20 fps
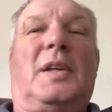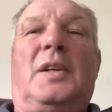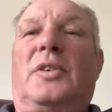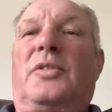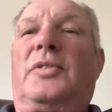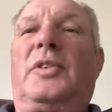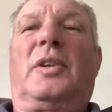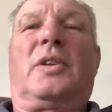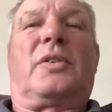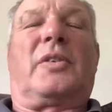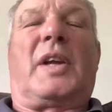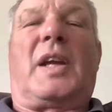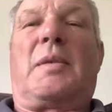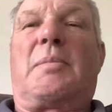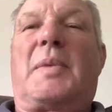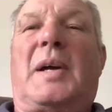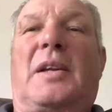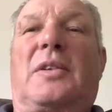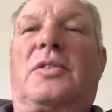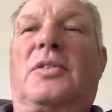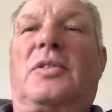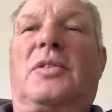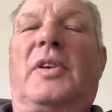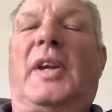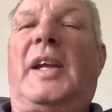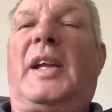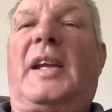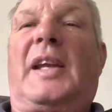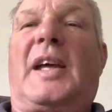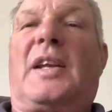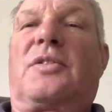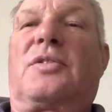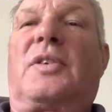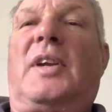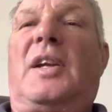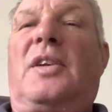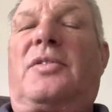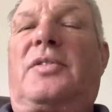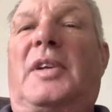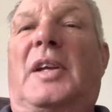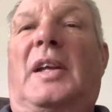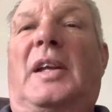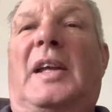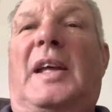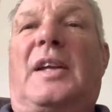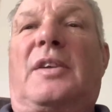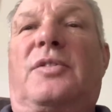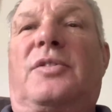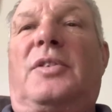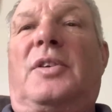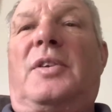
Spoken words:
Still great matches, great lads, great set of lads.